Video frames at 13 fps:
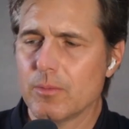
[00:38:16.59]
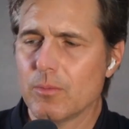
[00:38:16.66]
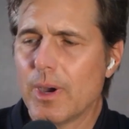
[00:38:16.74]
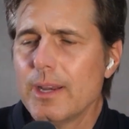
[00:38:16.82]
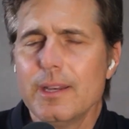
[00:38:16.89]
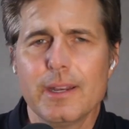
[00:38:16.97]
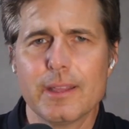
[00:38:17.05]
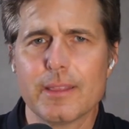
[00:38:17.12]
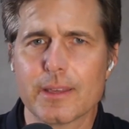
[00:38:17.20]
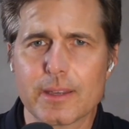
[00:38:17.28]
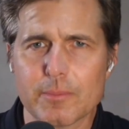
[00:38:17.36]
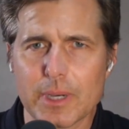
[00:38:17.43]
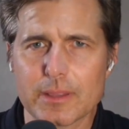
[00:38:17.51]
why didn't I
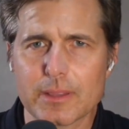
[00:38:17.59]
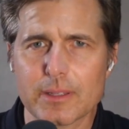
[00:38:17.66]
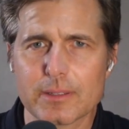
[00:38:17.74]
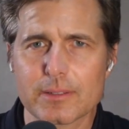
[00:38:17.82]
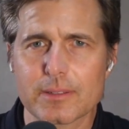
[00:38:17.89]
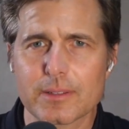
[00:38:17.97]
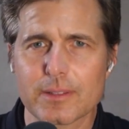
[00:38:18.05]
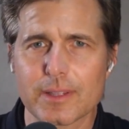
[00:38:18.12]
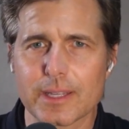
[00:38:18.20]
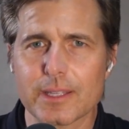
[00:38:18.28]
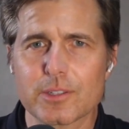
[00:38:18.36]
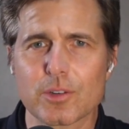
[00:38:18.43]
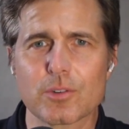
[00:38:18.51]
think about this?
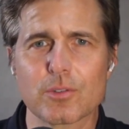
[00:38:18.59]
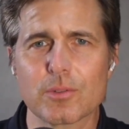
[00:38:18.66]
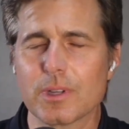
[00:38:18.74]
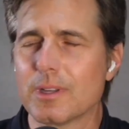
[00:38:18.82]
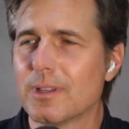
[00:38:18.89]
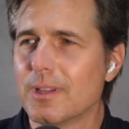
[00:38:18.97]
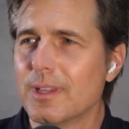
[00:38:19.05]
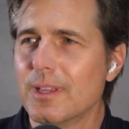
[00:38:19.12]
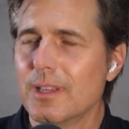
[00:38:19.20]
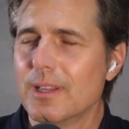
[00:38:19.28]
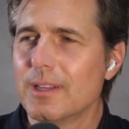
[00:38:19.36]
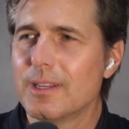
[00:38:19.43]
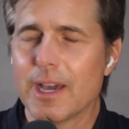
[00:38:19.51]
Like
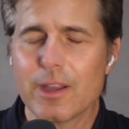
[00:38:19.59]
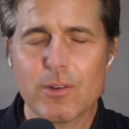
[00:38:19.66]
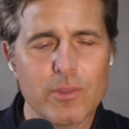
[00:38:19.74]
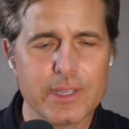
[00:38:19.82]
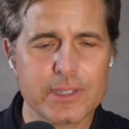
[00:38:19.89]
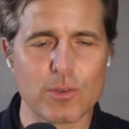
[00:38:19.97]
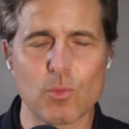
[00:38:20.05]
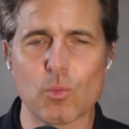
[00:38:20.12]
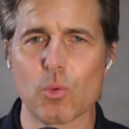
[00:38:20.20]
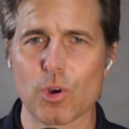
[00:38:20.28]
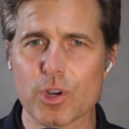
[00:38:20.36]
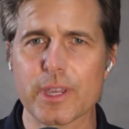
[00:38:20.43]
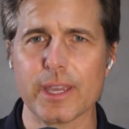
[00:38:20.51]
not only is it
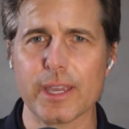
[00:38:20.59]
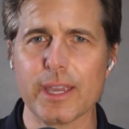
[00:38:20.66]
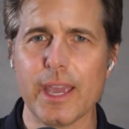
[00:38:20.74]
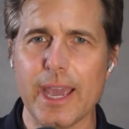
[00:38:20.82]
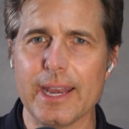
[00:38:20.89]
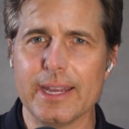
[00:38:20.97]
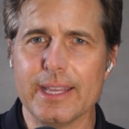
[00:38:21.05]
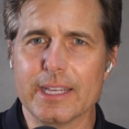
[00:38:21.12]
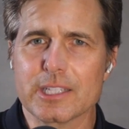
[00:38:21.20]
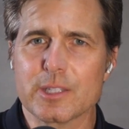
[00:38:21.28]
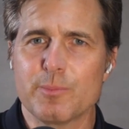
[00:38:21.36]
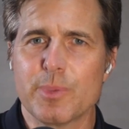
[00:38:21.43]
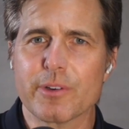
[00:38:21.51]
working and
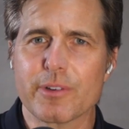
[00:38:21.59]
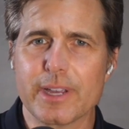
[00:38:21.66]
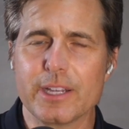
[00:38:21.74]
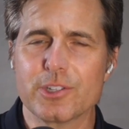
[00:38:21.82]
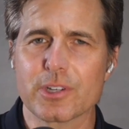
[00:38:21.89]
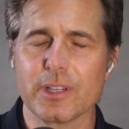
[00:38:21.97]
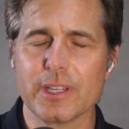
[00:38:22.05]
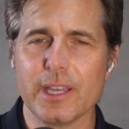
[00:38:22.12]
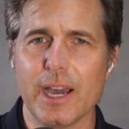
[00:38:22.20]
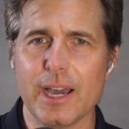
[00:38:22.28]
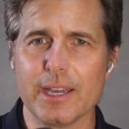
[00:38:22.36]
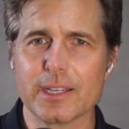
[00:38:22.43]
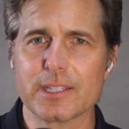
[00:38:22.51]
experientially
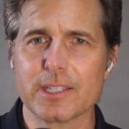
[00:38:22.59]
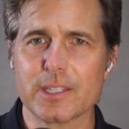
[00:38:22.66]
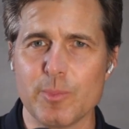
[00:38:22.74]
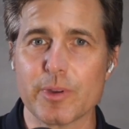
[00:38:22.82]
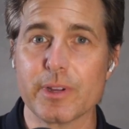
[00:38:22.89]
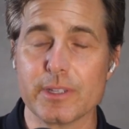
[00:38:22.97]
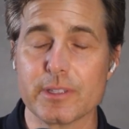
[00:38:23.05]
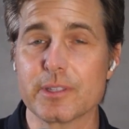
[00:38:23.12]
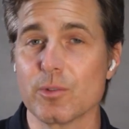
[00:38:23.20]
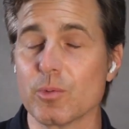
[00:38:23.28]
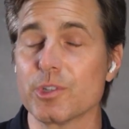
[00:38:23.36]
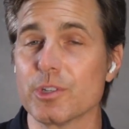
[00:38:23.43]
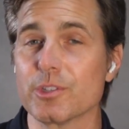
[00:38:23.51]
I experienced it,
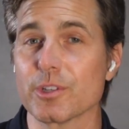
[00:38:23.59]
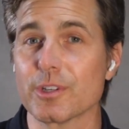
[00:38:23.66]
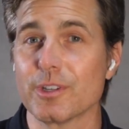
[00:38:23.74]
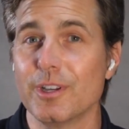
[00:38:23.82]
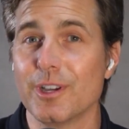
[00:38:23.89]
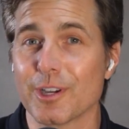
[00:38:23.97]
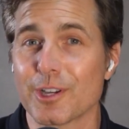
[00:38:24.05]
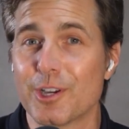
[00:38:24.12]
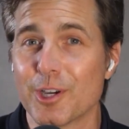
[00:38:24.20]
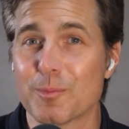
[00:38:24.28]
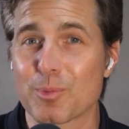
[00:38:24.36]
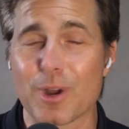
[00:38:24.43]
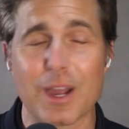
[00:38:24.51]
which is a
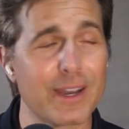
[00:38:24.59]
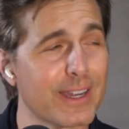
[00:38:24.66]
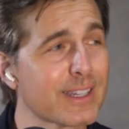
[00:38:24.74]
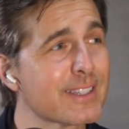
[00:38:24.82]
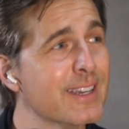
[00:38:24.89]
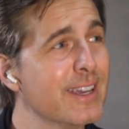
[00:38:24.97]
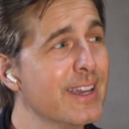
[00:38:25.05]
good product,